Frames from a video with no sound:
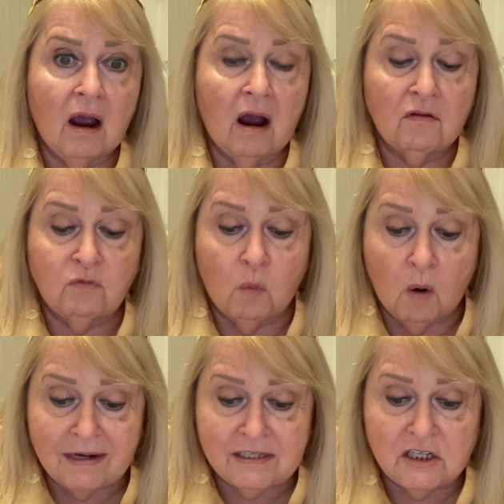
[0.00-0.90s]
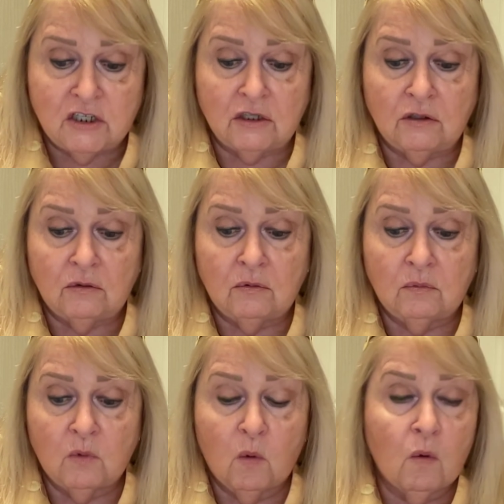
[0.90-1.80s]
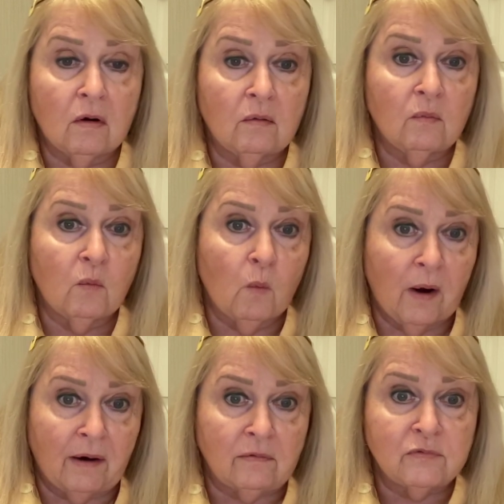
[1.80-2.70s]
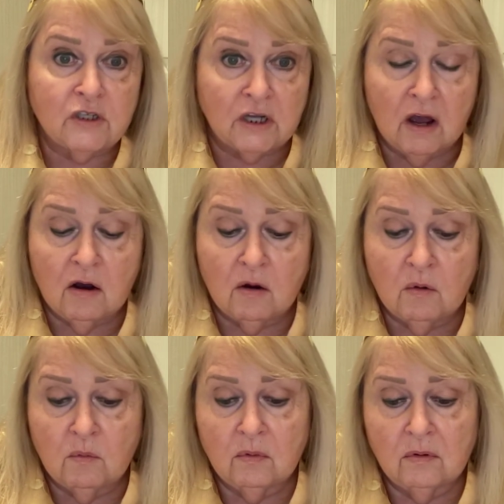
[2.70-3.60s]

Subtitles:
of what to do or where to go.